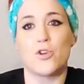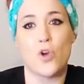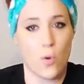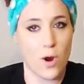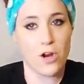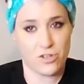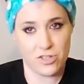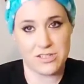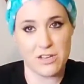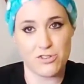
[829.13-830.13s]
Go watch
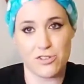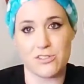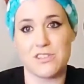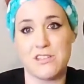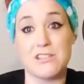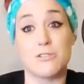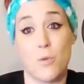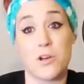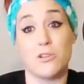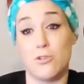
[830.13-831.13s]
Succession seasons
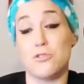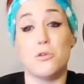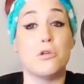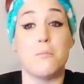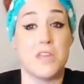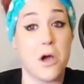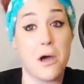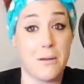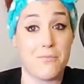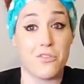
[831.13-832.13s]
1 and 2 so you can be
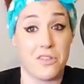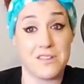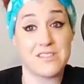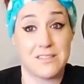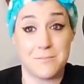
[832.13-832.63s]
caught up for this.